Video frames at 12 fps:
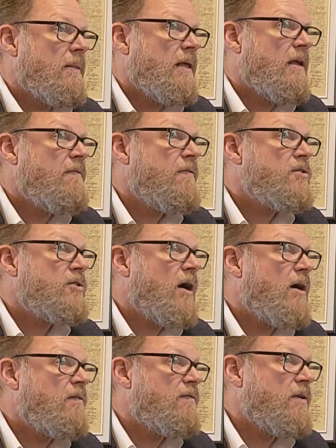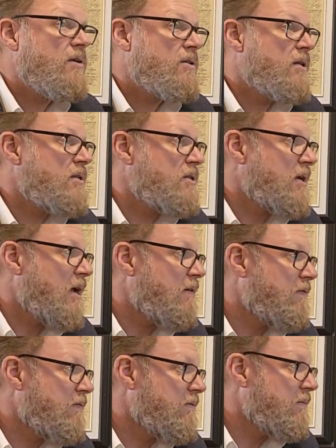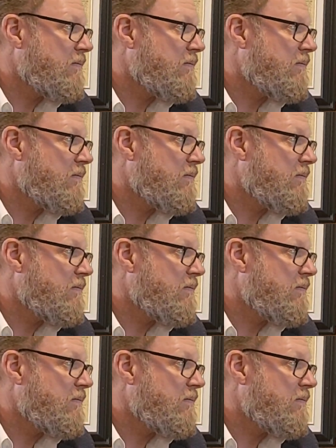if a child feels unsafe,